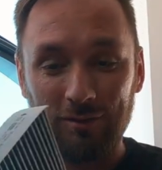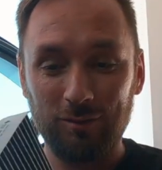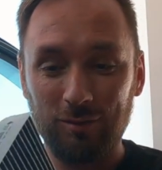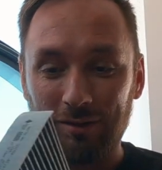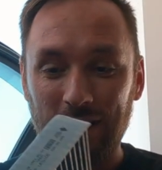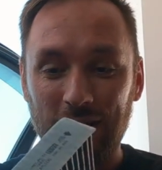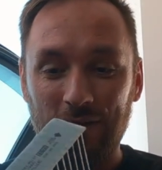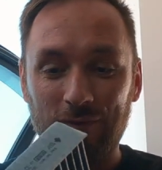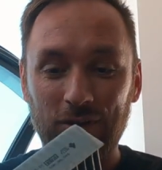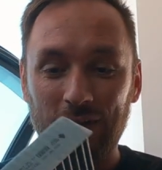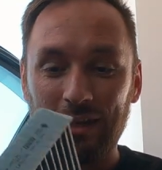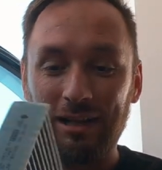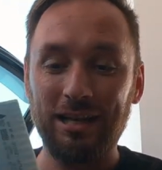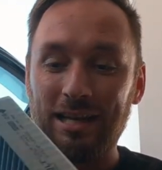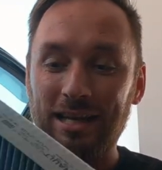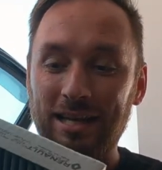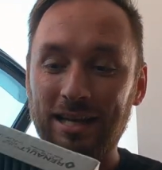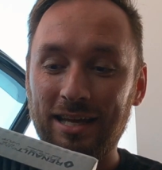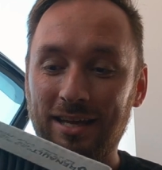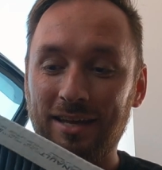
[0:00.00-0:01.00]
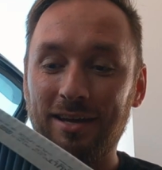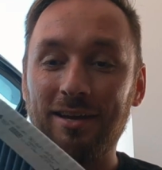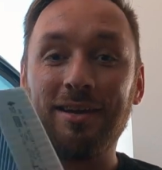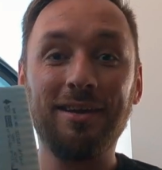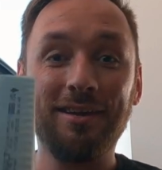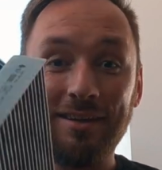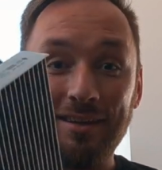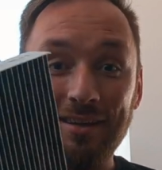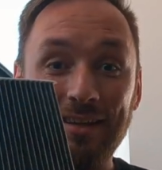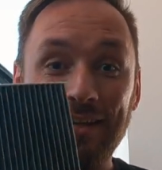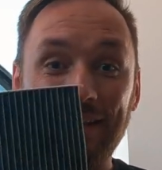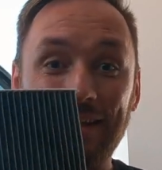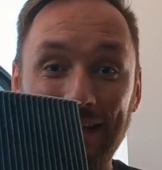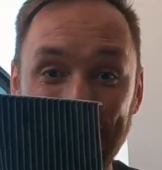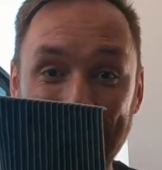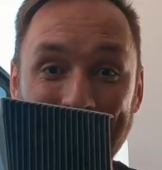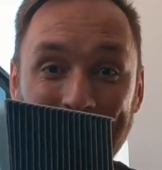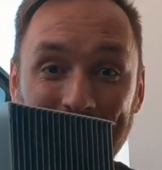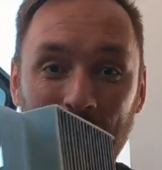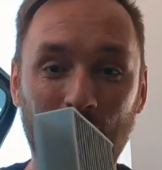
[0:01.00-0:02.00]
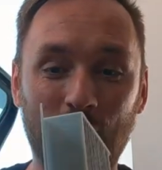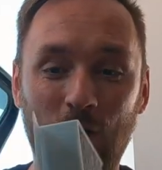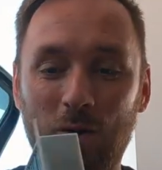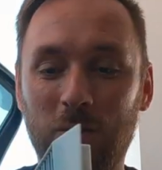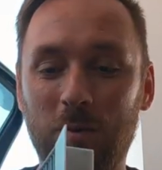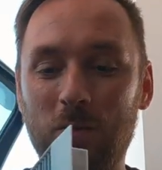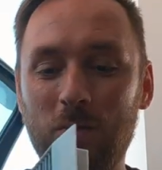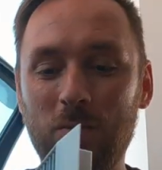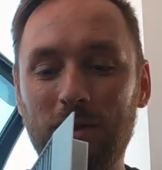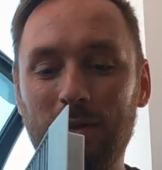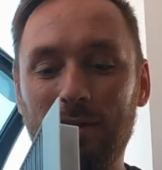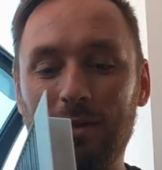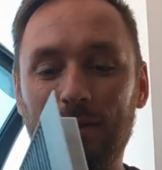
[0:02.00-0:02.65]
so definitely it's a go.